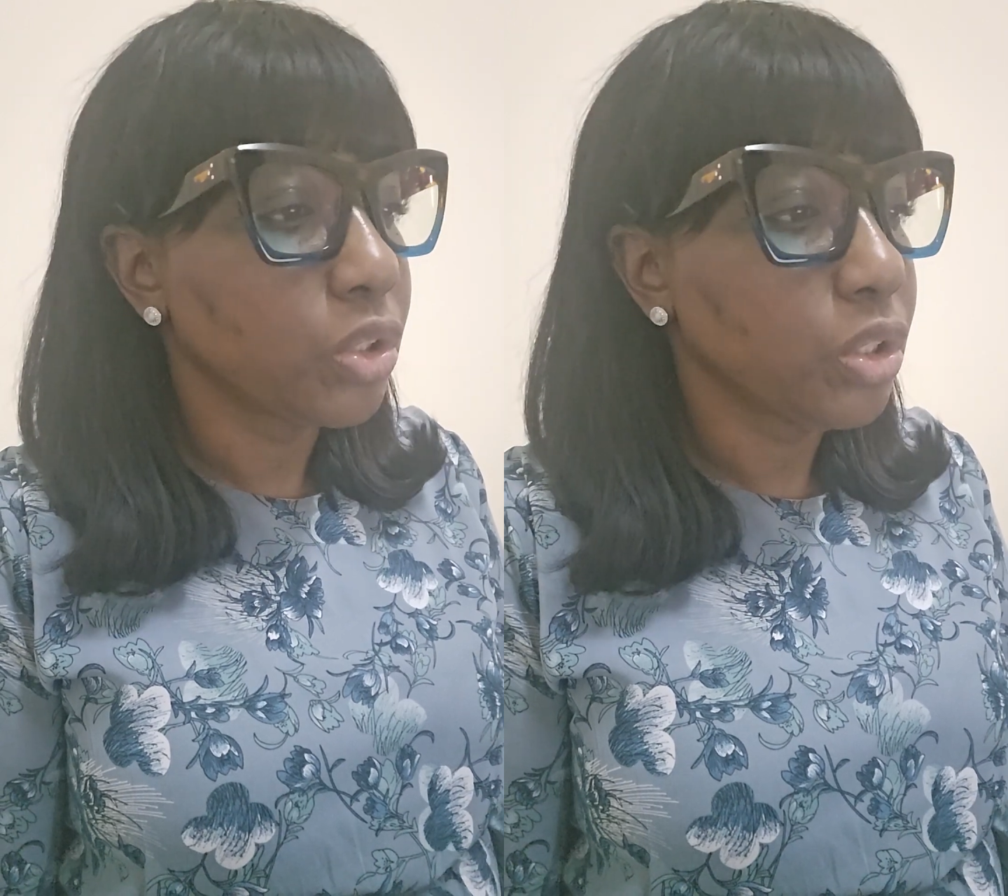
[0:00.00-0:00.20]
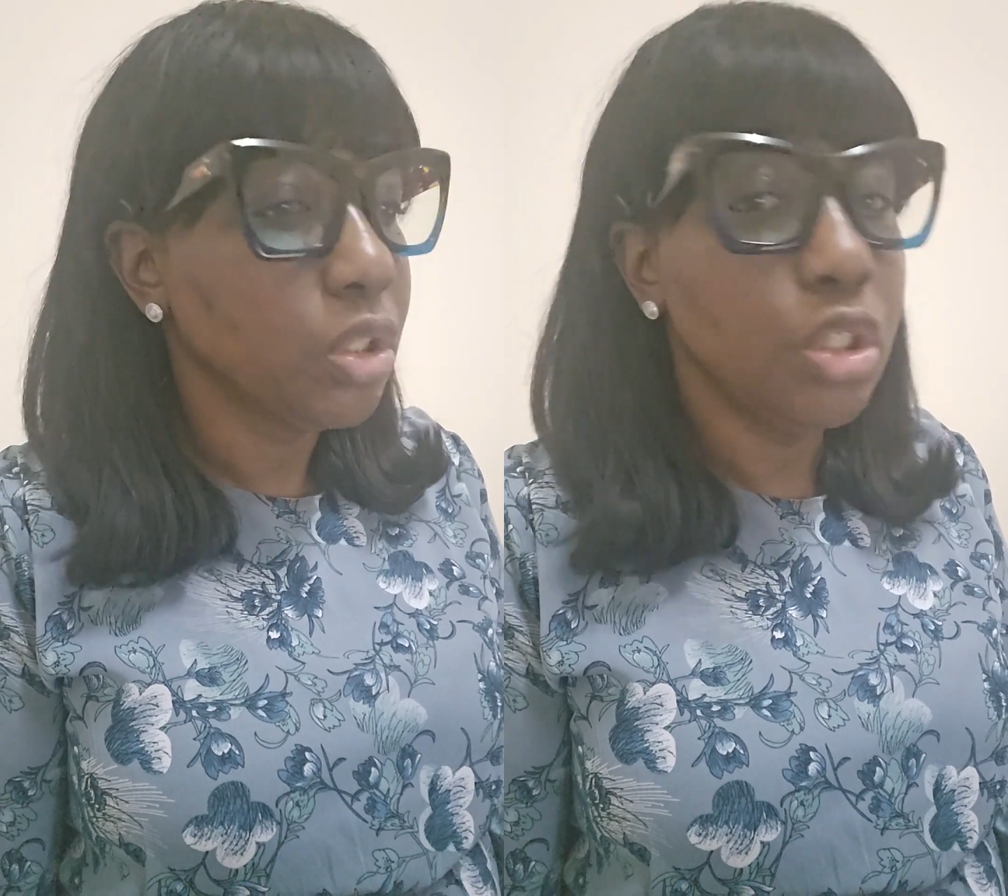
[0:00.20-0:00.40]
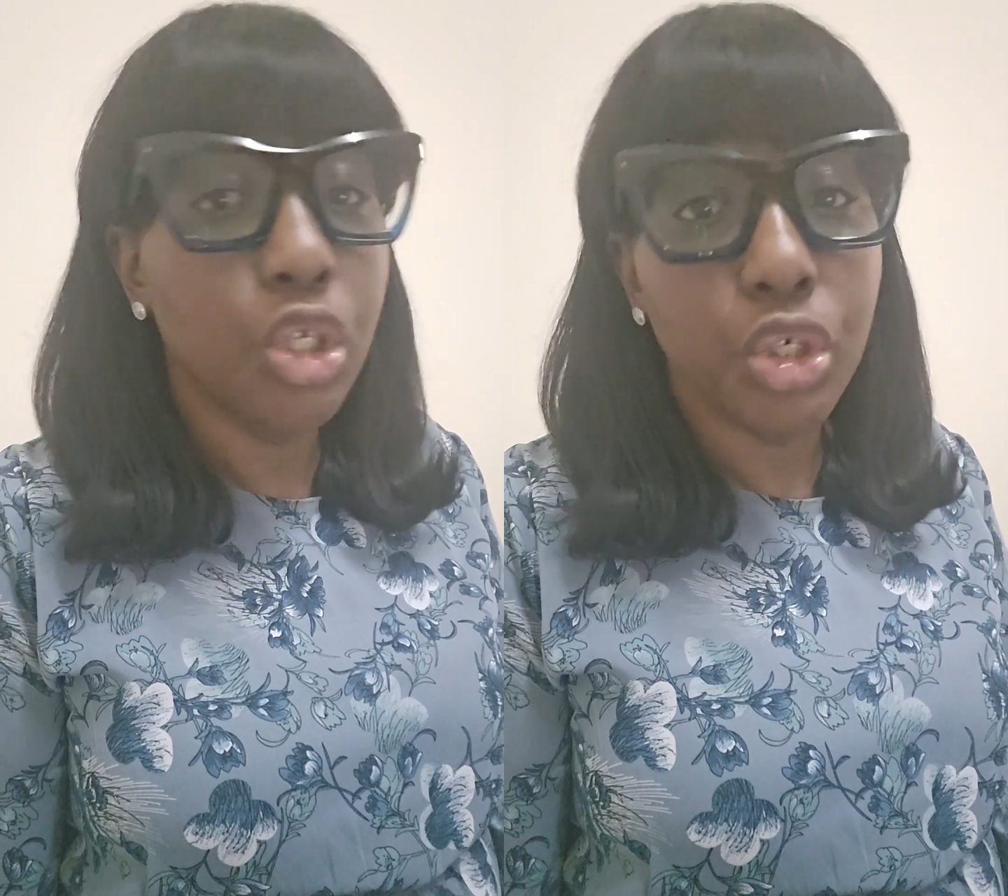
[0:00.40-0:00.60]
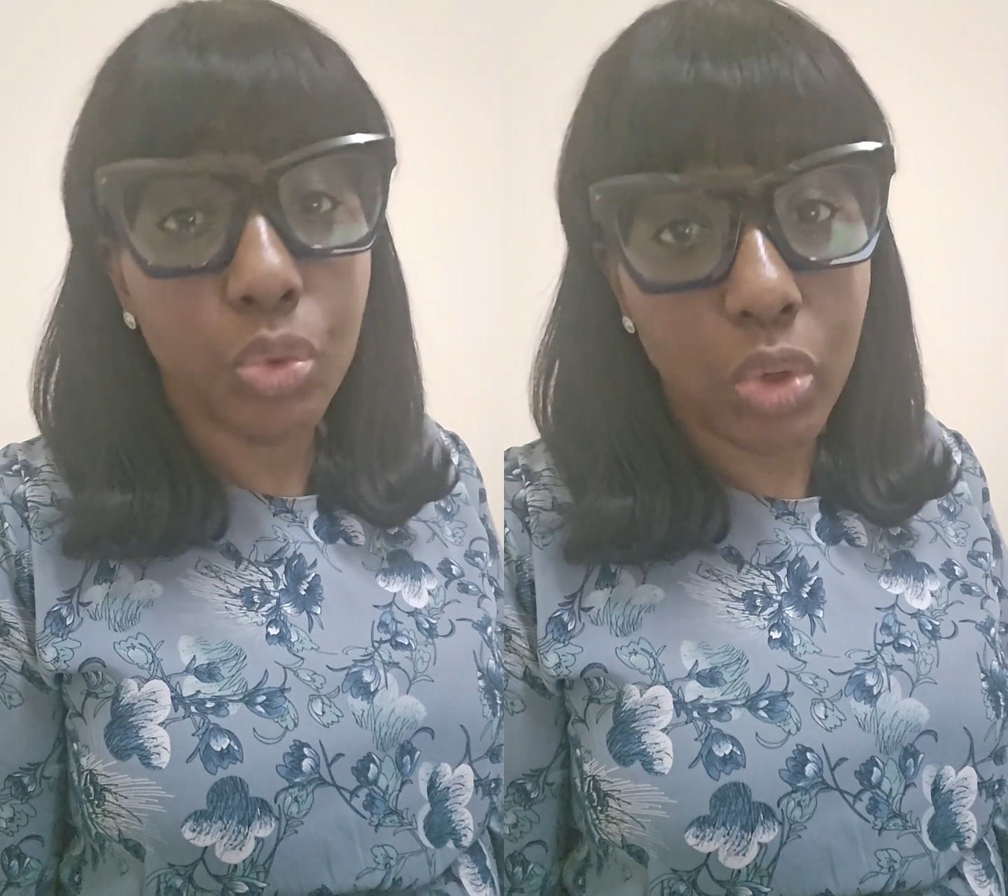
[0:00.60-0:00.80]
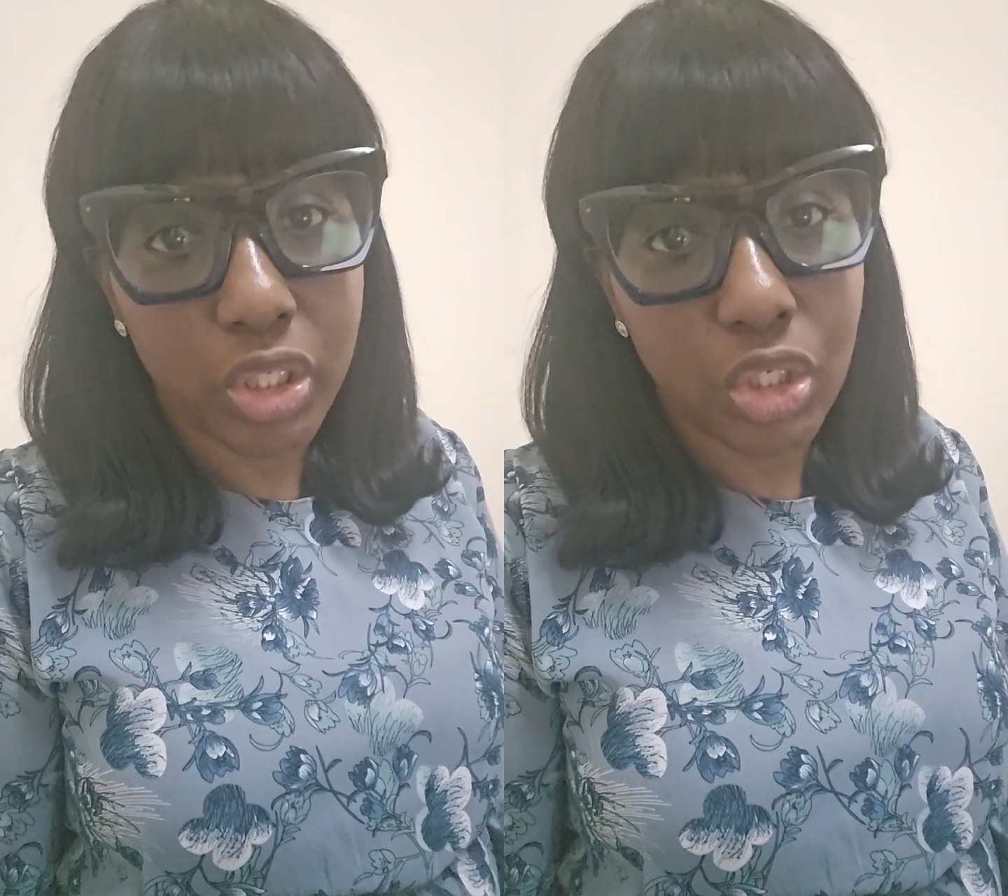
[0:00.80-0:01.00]

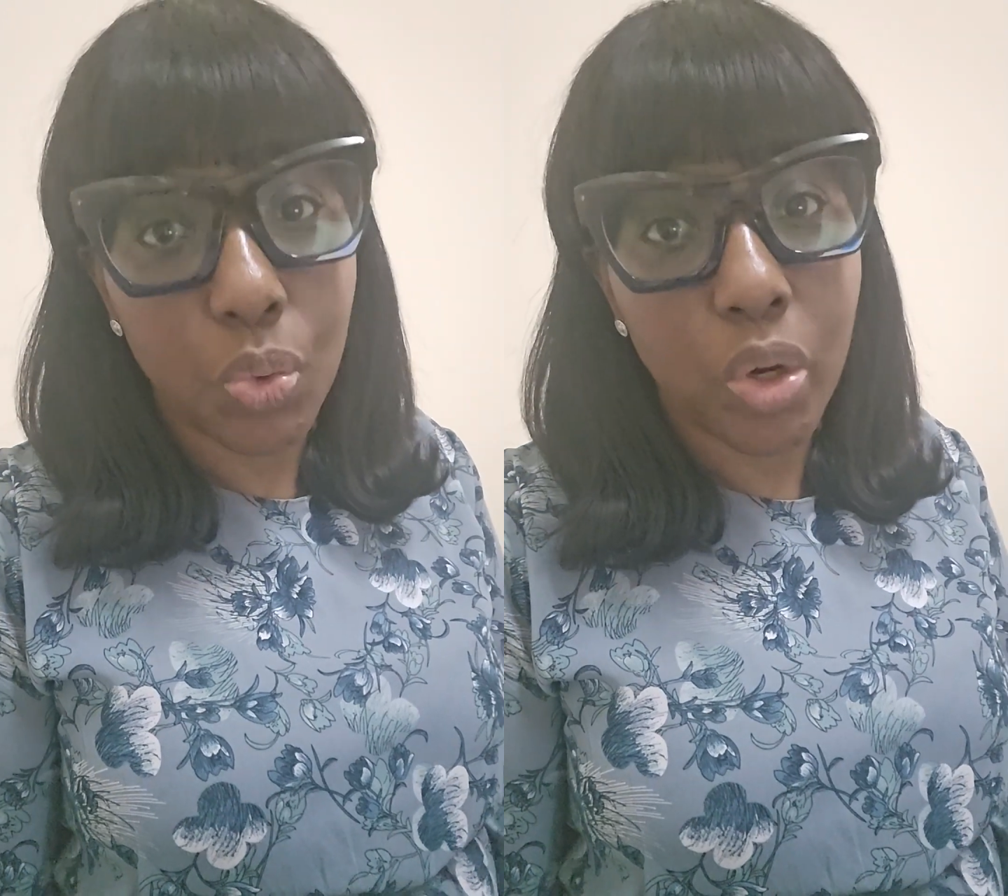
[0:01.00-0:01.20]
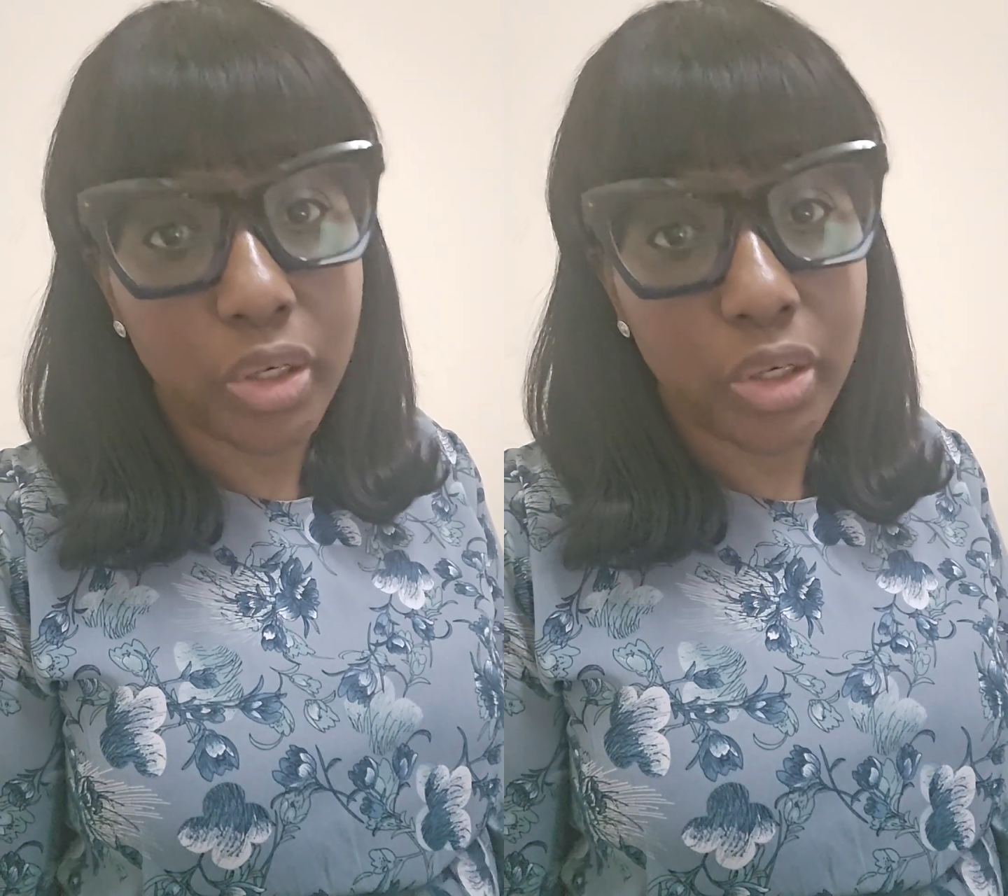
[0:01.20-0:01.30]
learn what you